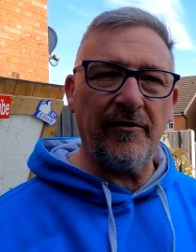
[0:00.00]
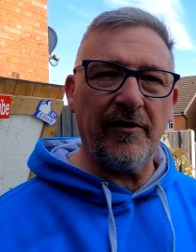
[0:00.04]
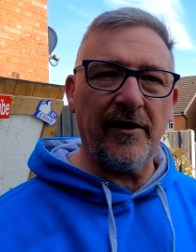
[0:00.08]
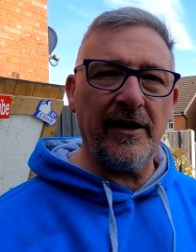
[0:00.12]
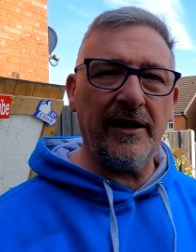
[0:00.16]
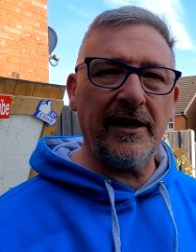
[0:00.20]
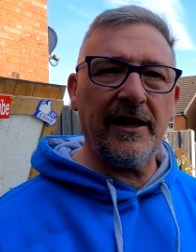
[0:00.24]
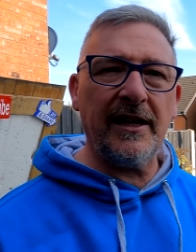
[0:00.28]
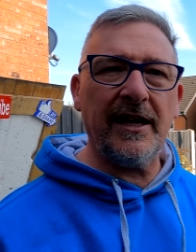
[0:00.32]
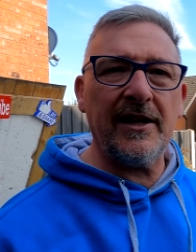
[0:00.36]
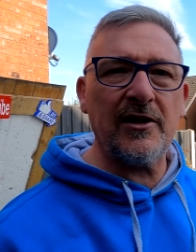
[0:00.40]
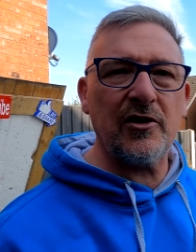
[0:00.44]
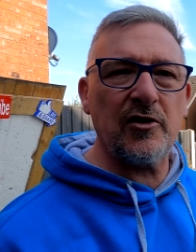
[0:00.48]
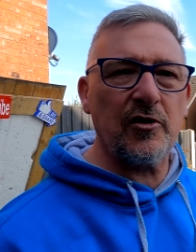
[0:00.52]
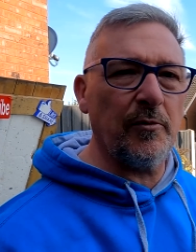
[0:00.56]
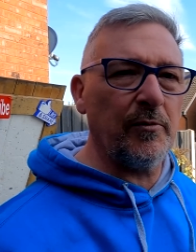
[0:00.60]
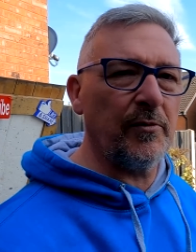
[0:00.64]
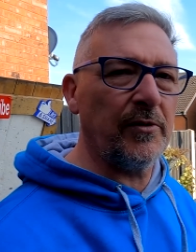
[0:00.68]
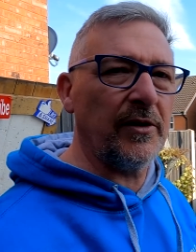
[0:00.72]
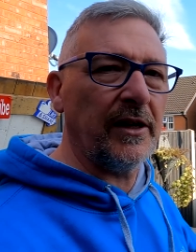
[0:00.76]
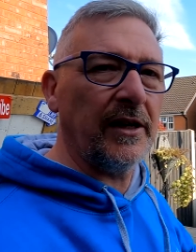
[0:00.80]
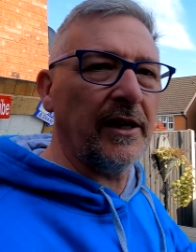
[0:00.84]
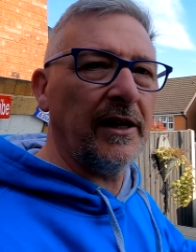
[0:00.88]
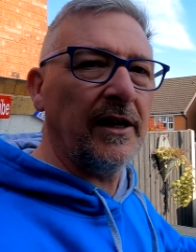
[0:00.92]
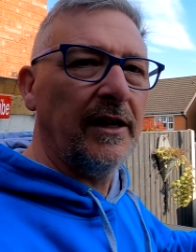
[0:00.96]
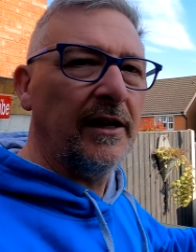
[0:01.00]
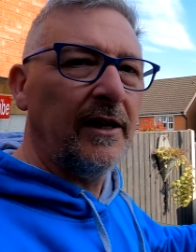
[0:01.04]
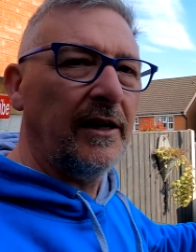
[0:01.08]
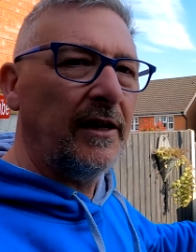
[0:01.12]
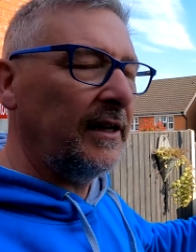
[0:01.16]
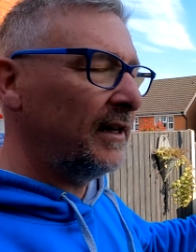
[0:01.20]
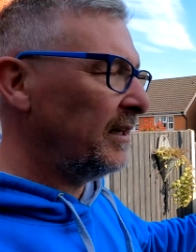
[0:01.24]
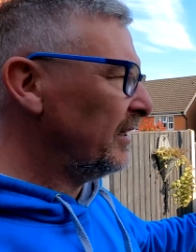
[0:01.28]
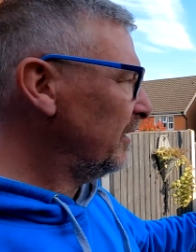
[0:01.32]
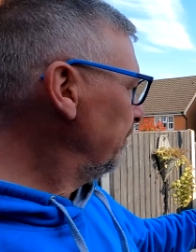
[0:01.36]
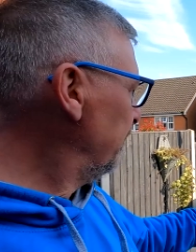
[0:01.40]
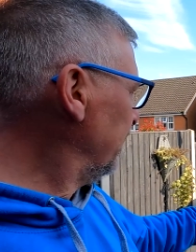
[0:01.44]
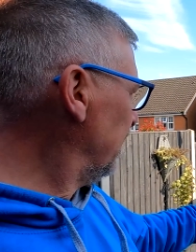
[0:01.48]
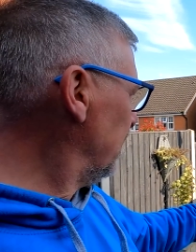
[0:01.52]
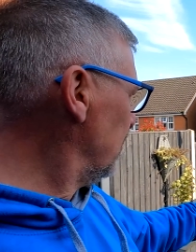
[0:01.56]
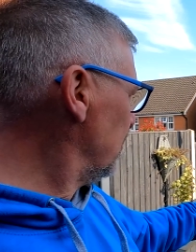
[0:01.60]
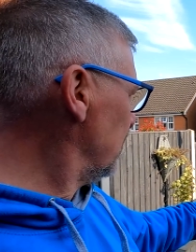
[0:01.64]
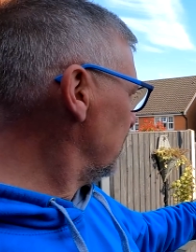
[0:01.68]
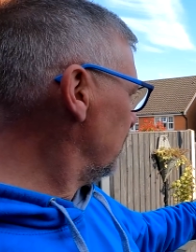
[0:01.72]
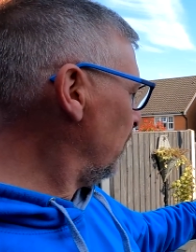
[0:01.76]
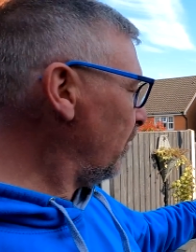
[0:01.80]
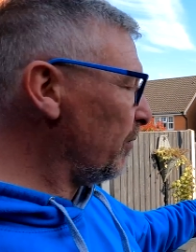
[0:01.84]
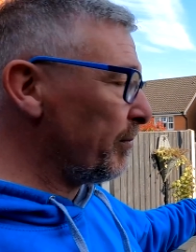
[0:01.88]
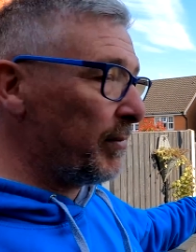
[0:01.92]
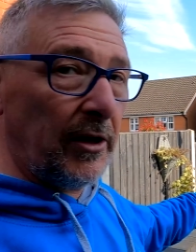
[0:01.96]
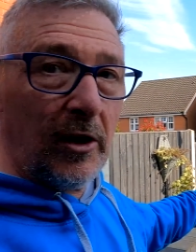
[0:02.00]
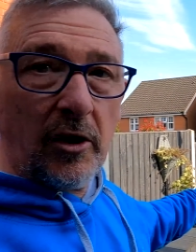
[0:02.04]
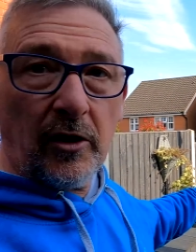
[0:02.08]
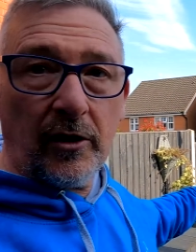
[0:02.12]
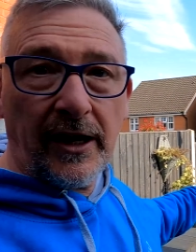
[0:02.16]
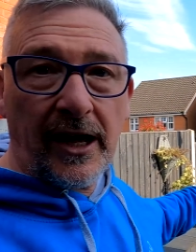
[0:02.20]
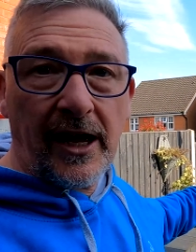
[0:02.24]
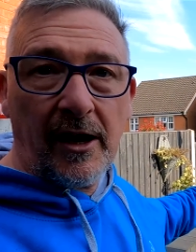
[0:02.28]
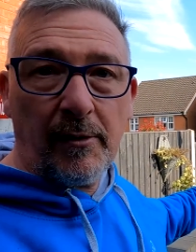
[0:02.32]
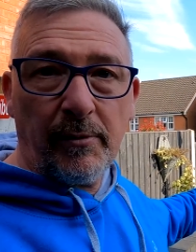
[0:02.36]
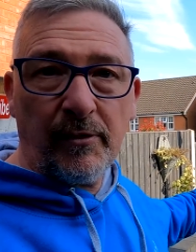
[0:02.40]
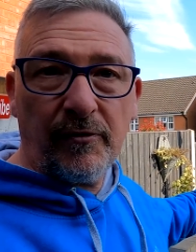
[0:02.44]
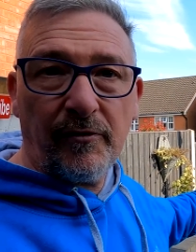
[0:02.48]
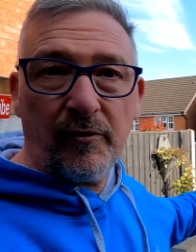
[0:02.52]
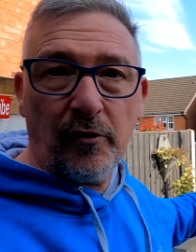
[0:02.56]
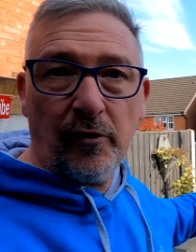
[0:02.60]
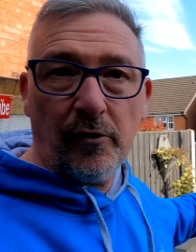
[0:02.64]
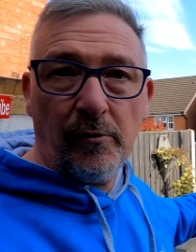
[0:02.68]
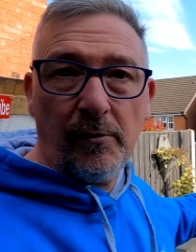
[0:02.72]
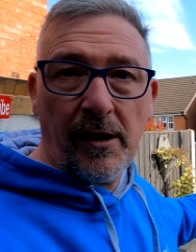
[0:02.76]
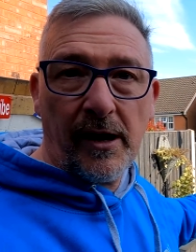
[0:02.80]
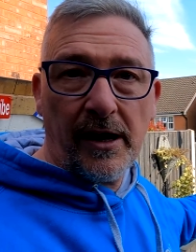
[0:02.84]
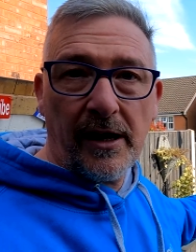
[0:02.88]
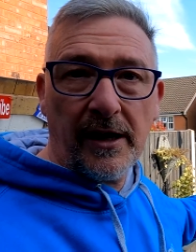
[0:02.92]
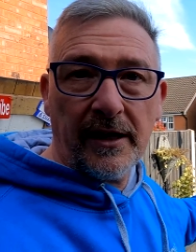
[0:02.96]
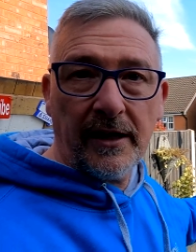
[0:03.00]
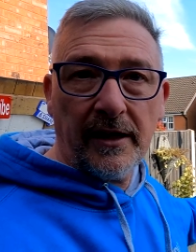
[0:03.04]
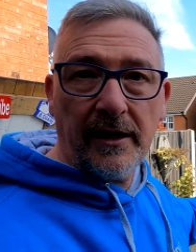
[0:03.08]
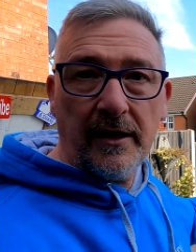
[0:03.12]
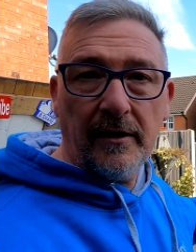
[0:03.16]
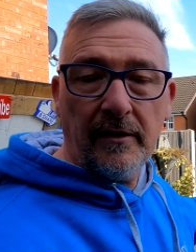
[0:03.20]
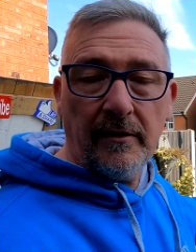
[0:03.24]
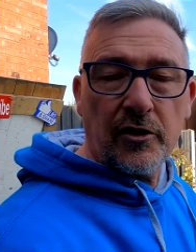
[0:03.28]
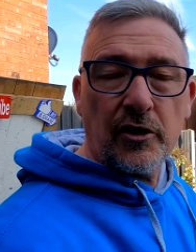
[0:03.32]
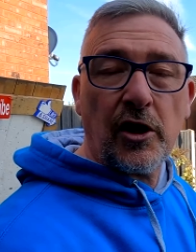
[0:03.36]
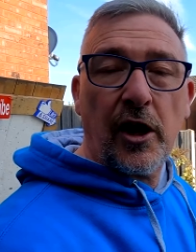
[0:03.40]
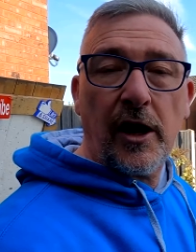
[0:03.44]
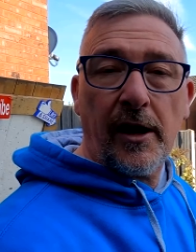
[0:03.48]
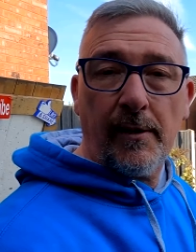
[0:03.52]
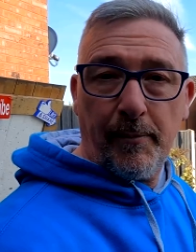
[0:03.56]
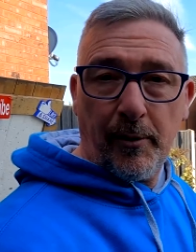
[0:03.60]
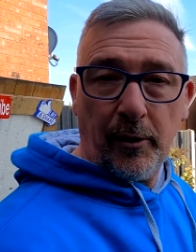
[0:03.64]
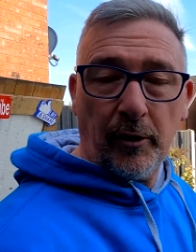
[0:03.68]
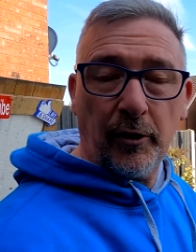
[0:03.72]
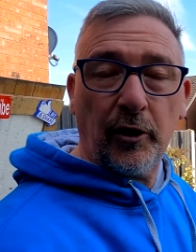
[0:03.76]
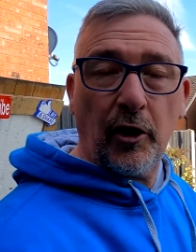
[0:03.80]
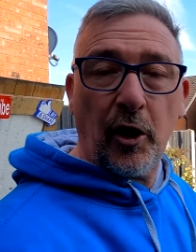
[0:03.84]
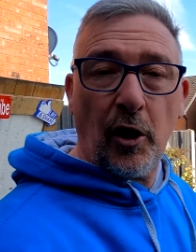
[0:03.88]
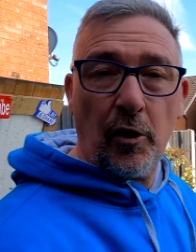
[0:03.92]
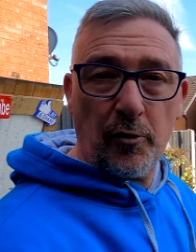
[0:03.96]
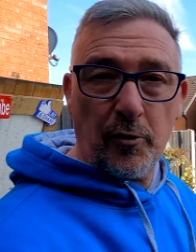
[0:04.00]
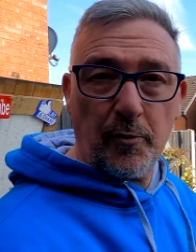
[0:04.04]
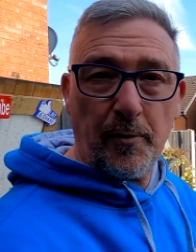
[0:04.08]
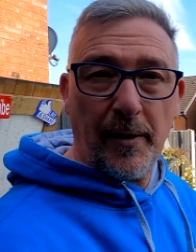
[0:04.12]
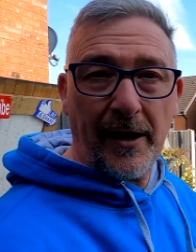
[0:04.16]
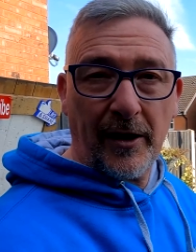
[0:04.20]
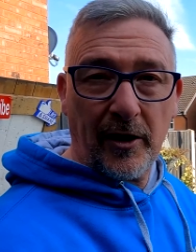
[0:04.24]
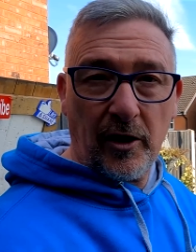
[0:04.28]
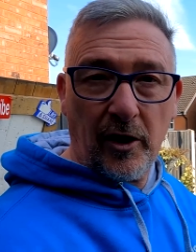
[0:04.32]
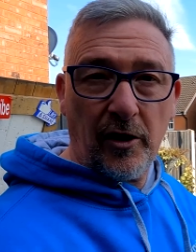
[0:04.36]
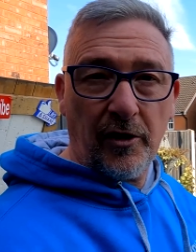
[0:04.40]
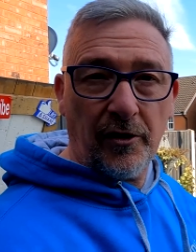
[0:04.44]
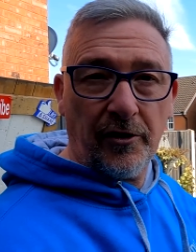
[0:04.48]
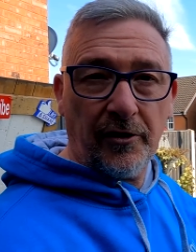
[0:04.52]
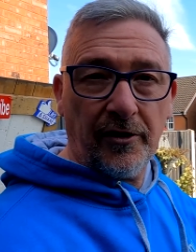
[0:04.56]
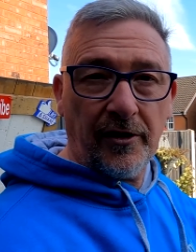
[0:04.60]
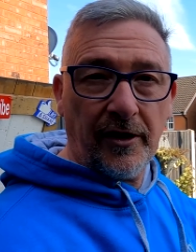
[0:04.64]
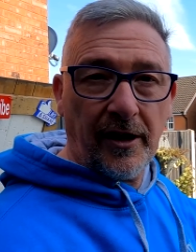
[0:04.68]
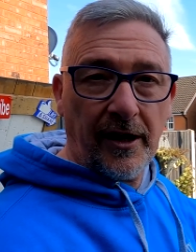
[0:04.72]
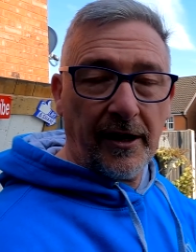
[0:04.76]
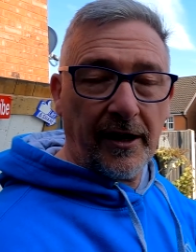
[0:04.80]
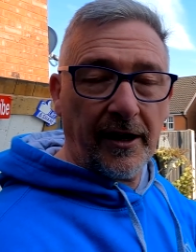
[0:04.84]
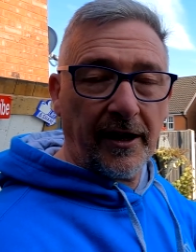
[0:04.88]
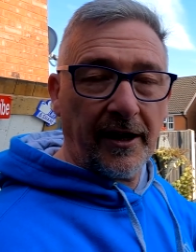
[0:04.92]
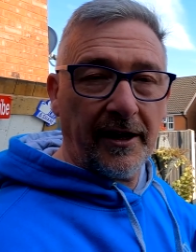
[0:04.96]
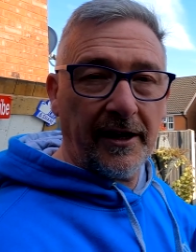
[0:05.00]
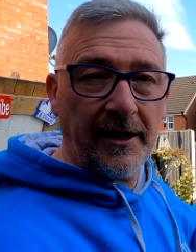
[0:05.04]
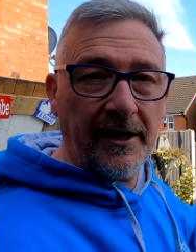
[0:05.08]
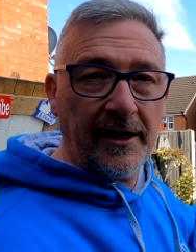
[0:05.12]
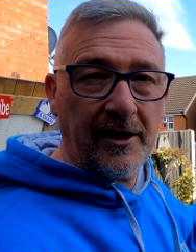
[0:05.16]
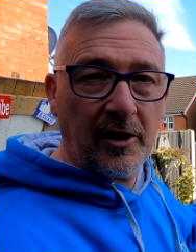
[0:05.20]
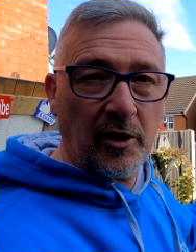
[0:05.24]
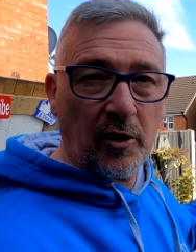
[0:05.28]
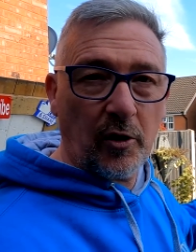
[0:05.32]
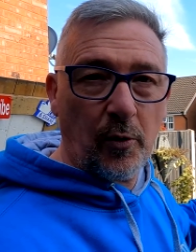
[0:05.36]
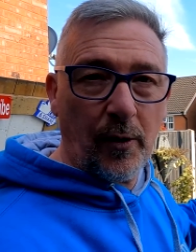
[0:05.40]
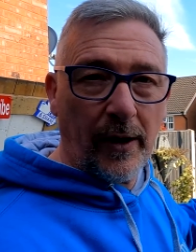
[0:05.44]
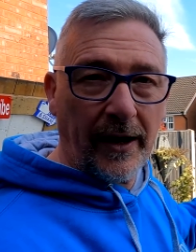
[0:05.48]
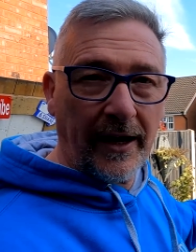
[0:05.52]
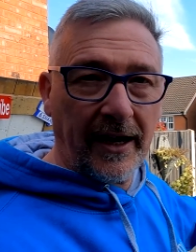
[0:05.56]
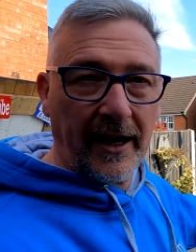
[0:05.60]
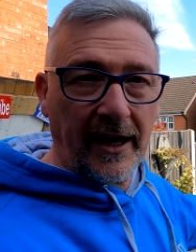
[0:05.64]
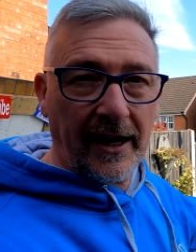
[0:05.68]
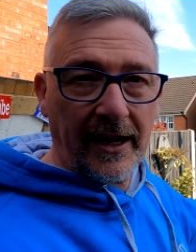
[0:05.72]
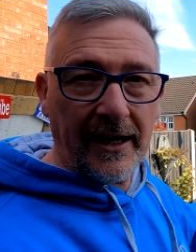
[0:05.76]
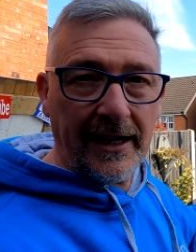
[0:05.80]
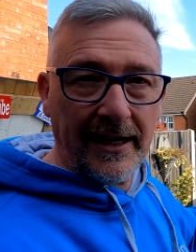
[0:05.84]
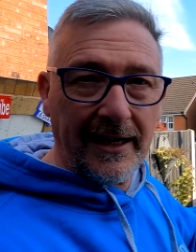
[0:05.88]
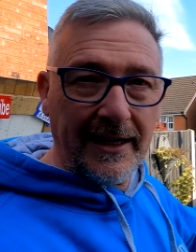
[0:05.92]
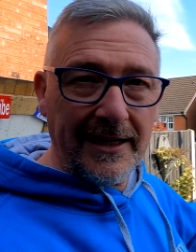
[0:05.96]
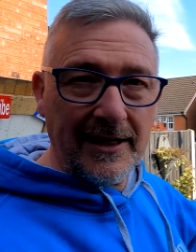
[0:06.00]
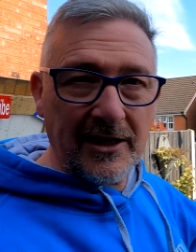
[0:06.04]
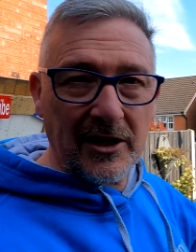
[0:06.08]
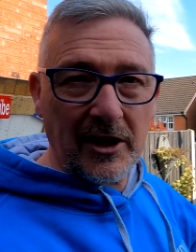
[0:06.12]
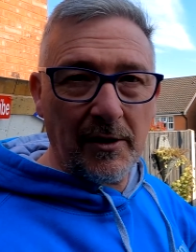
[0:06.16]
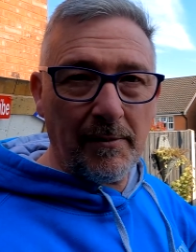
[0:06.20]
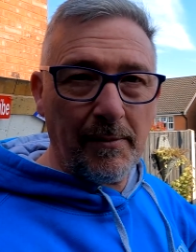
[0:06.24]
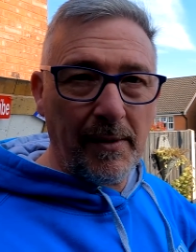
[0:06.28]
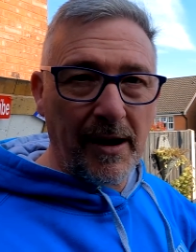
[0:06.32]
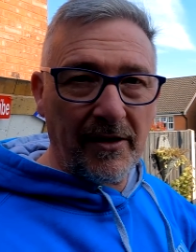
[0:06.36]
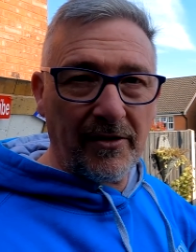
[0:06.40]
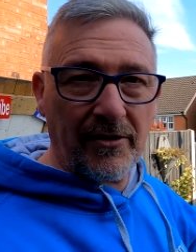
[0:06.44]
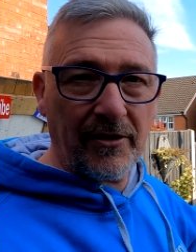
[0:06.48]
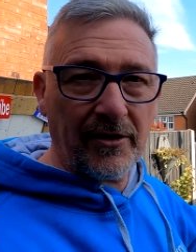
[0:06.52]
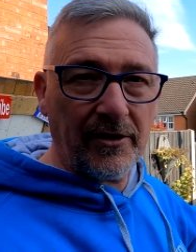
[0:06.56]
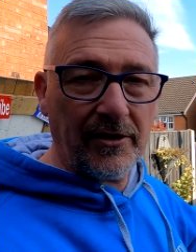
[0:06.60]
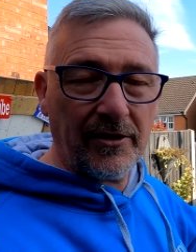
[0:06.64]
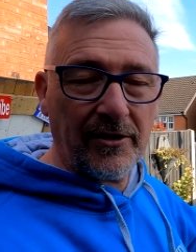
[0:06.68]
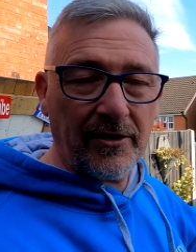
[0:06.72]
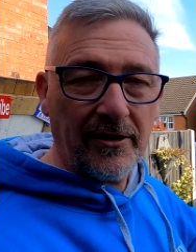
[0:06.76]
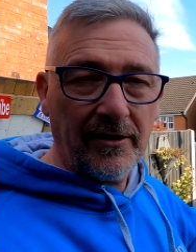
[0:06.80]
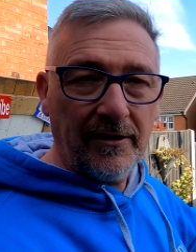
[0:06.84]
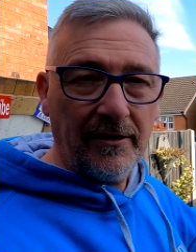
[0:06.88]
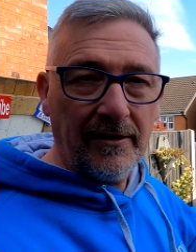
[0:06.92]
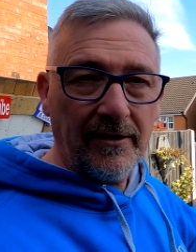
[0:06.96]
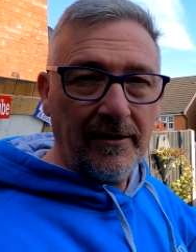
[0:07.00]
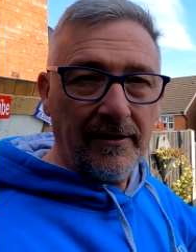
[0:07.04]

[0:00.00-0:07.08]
If I can get something, because it won't be long now before my Sky Pond goes back on, and I'm going to need a quicker, easier method,